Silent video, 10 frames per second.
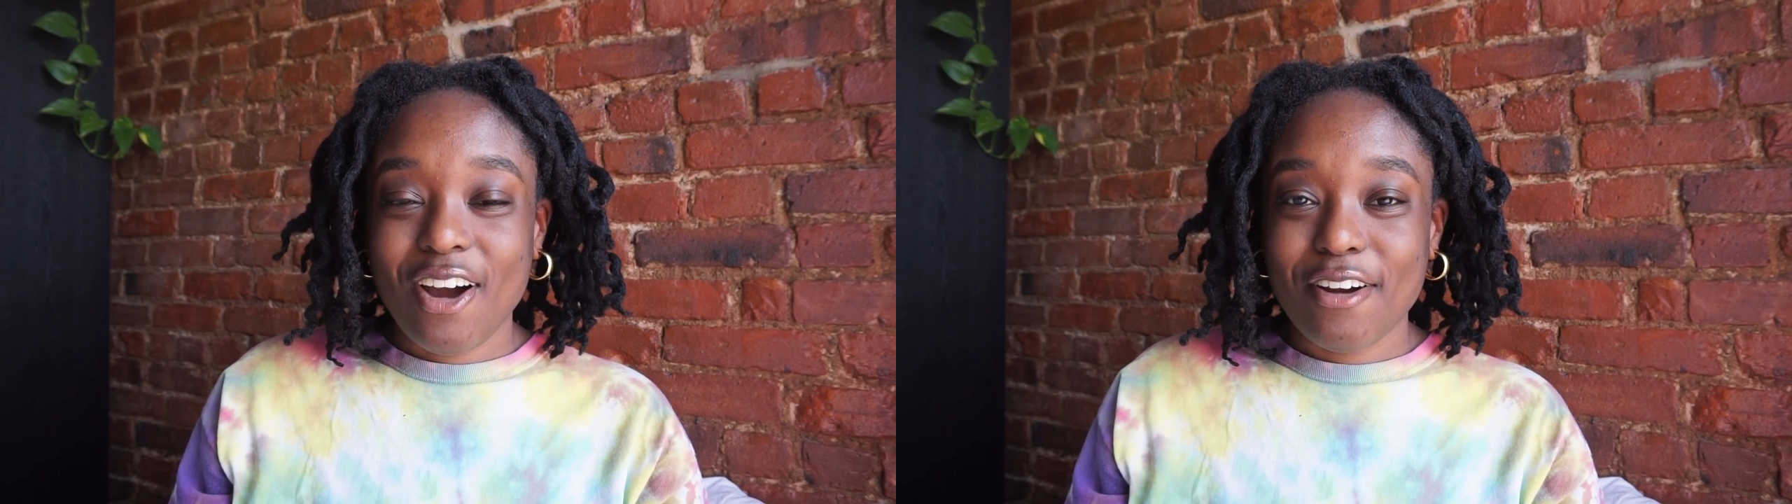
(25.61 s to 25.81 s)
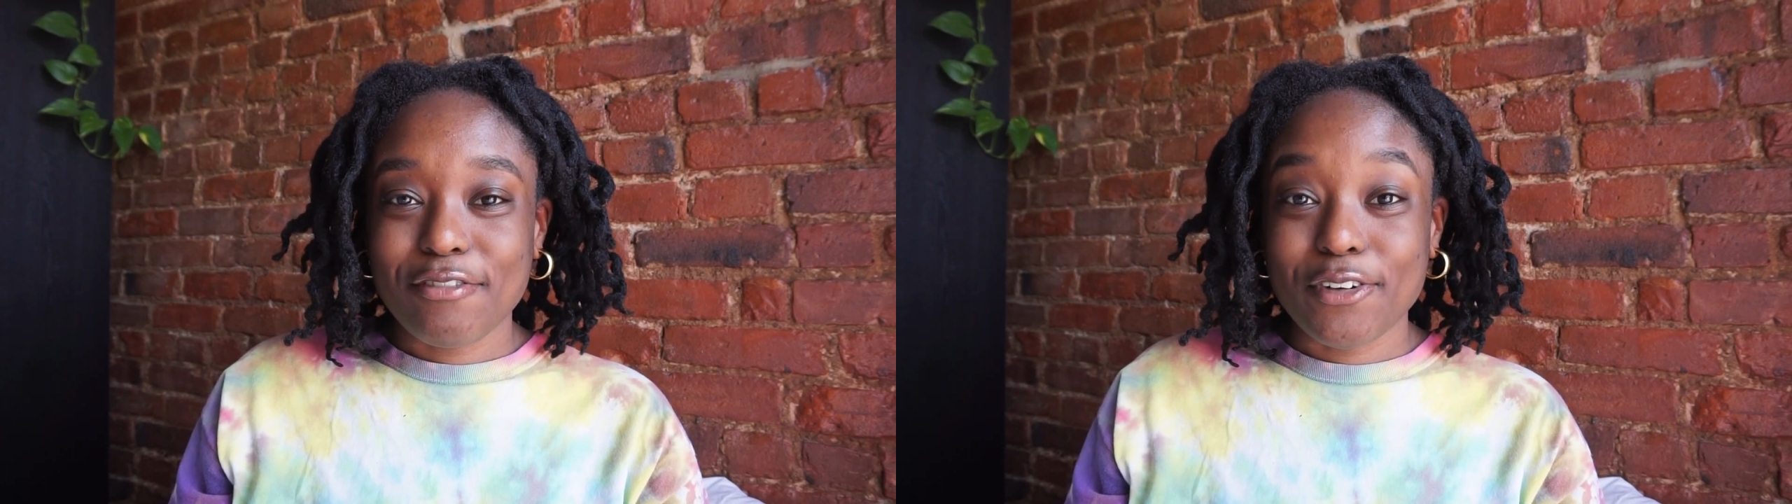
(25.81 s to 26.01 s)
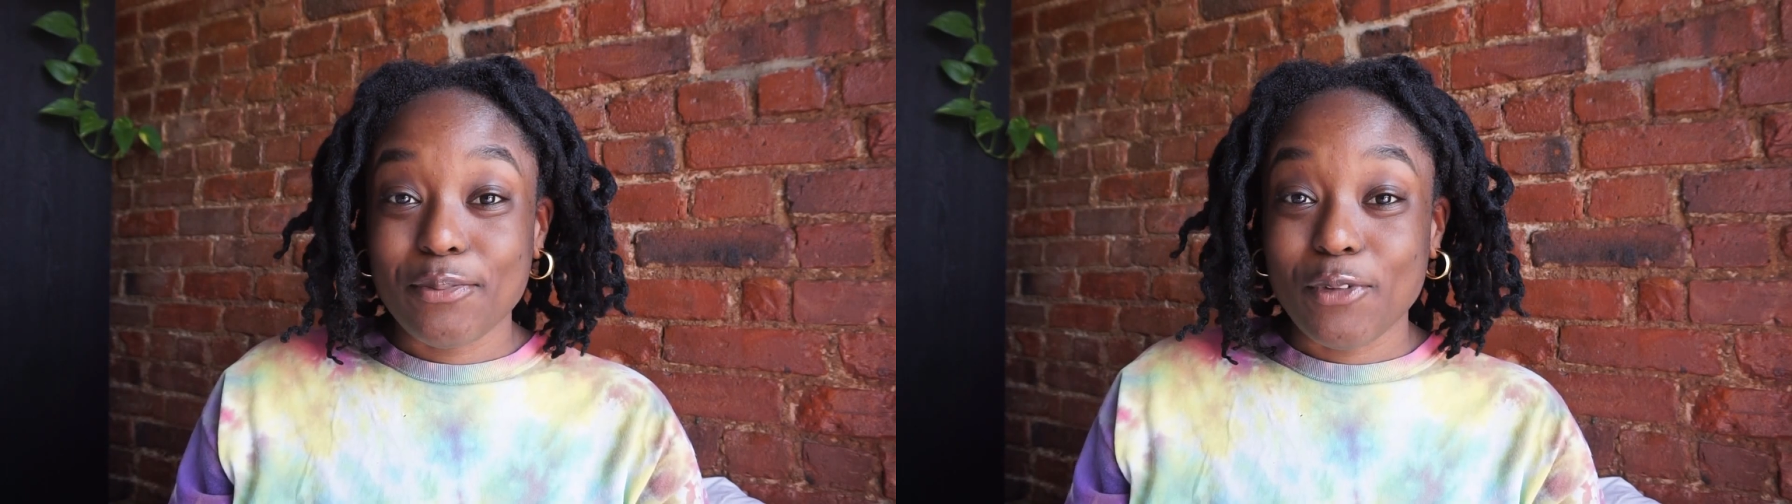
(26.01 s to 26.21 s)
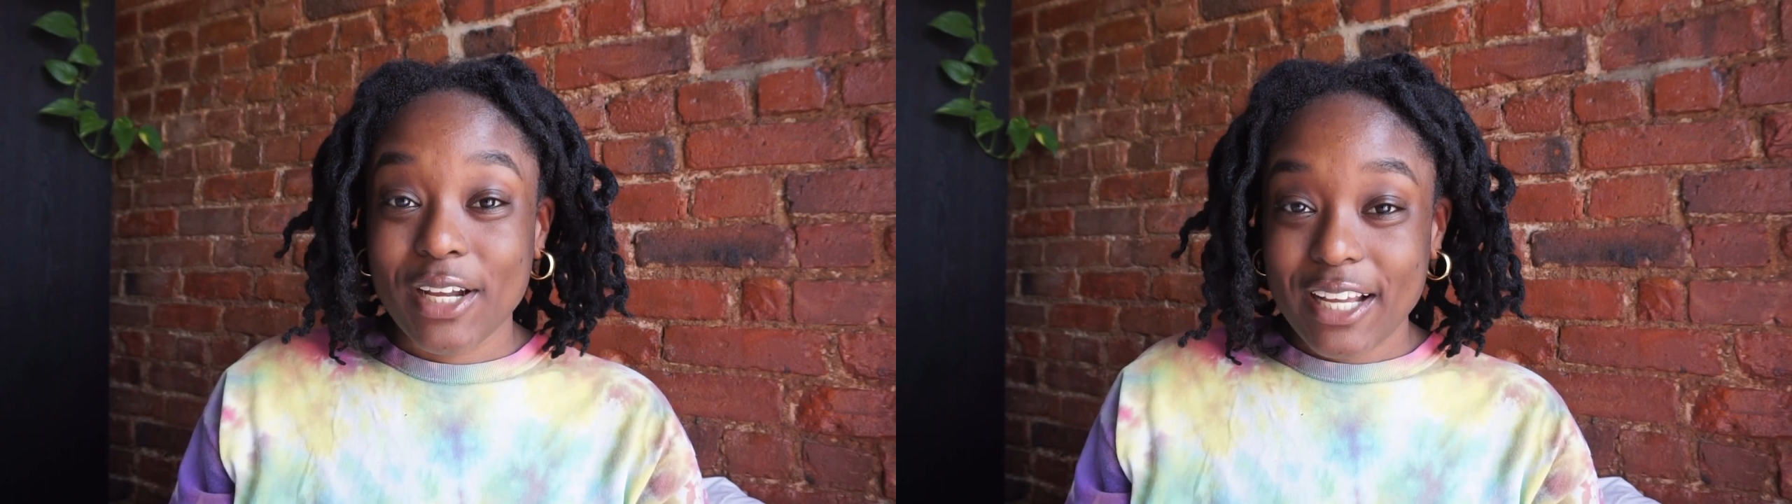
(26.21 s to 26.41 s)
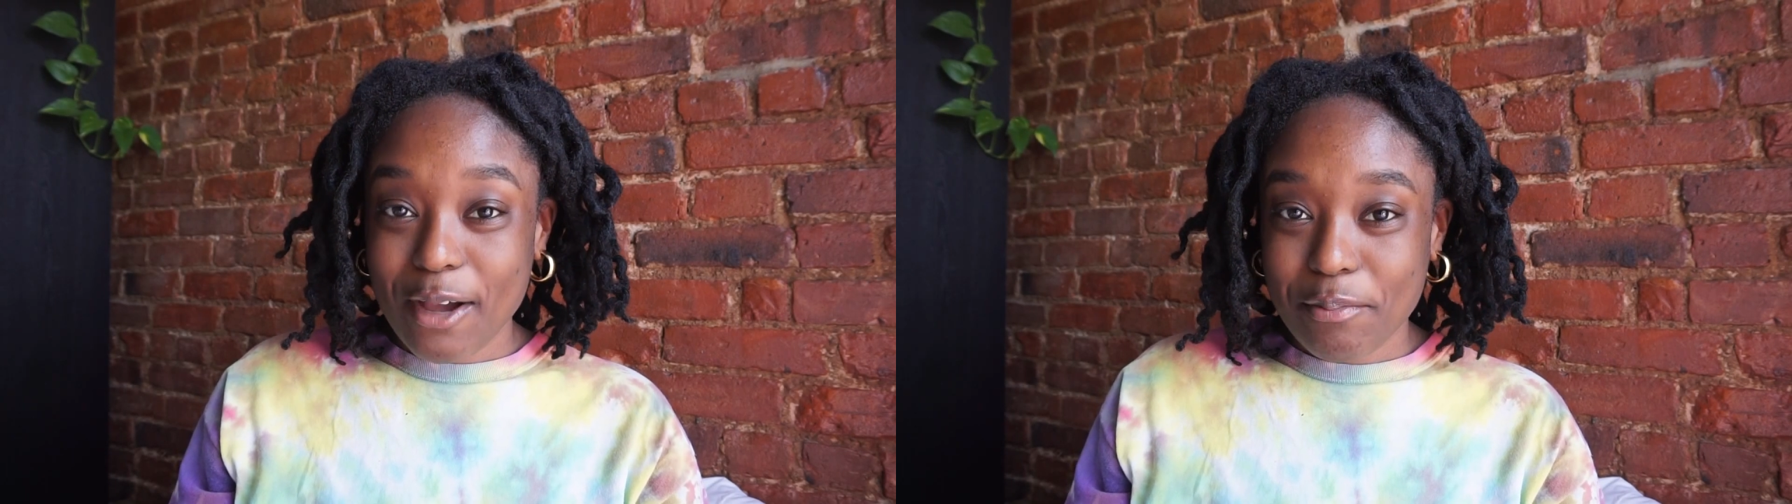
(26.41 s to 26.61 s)
are from
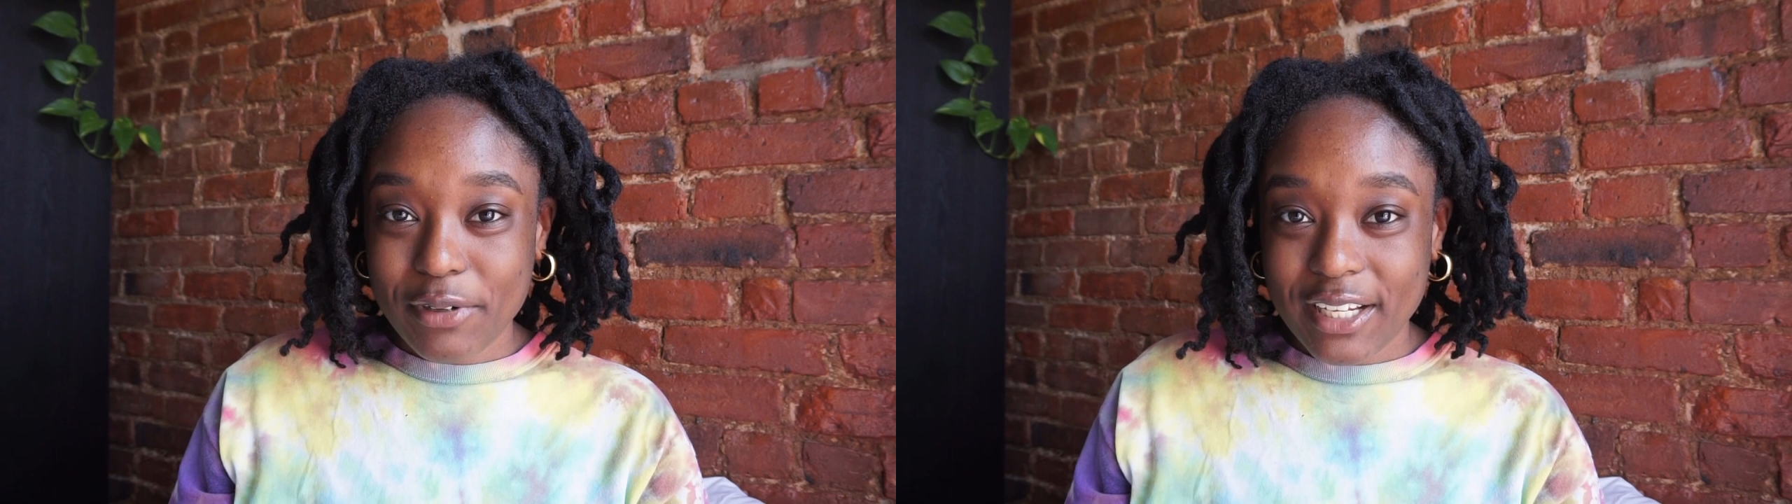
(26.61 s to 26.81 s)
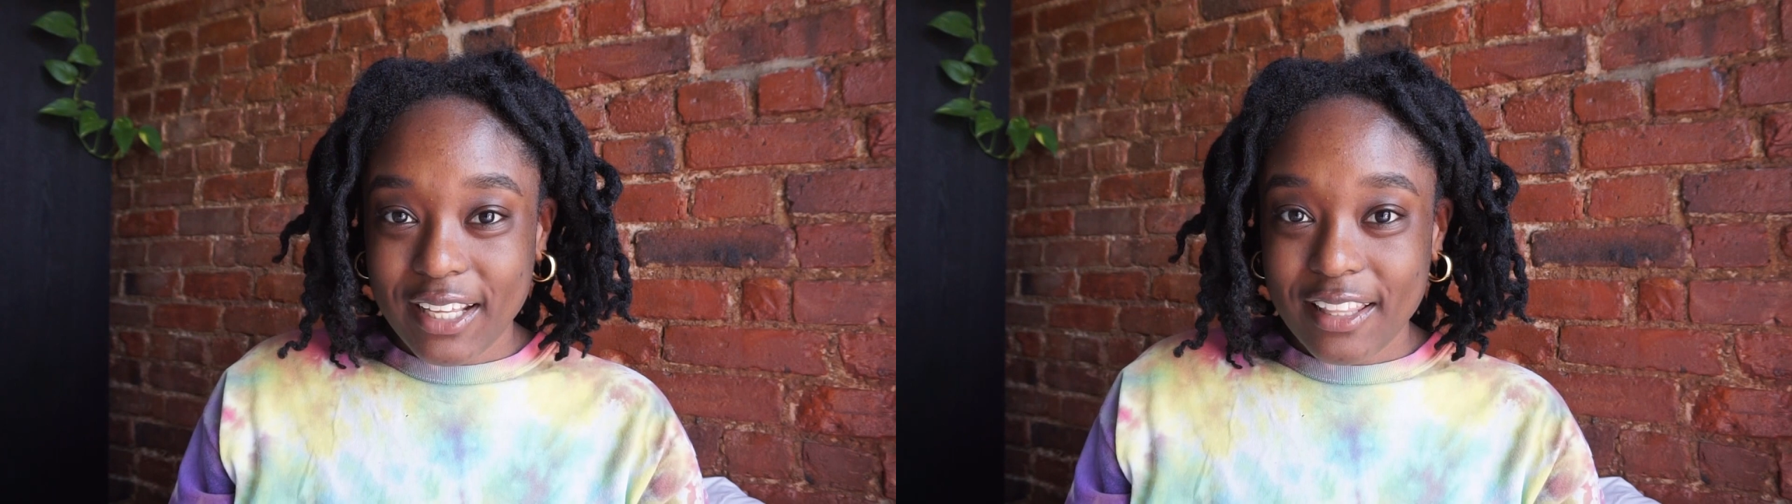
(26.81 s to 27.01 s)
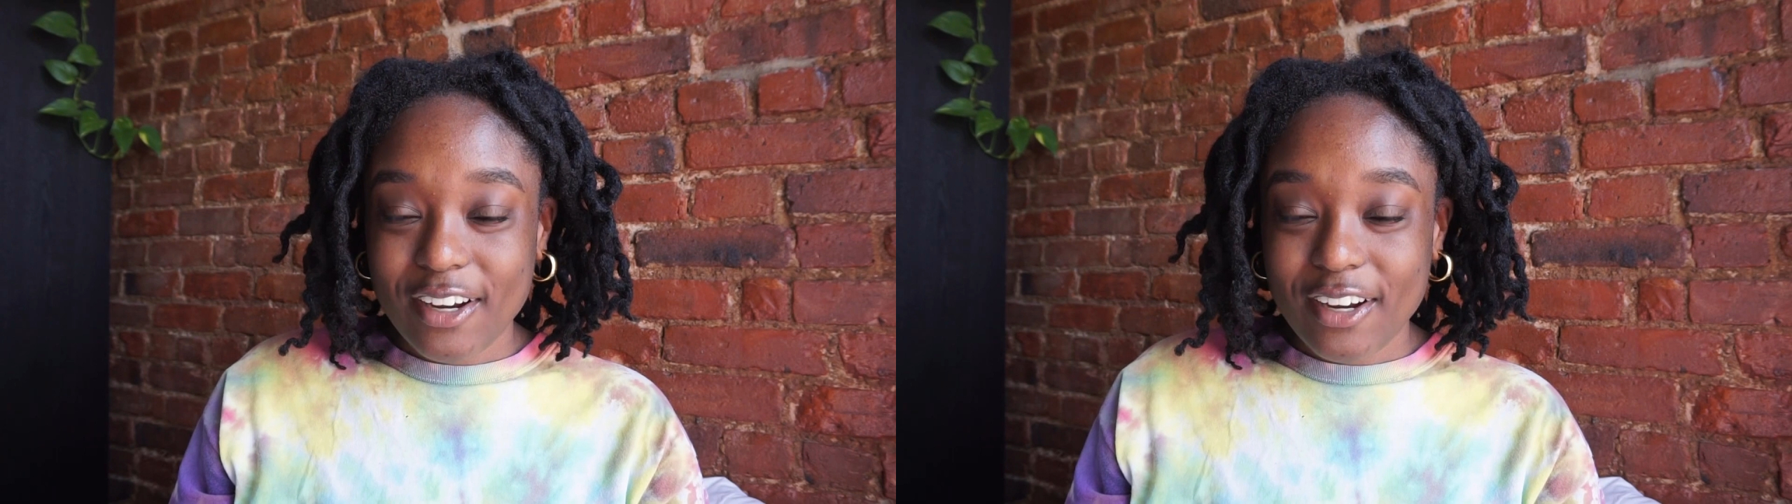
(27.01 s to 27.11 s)
one company.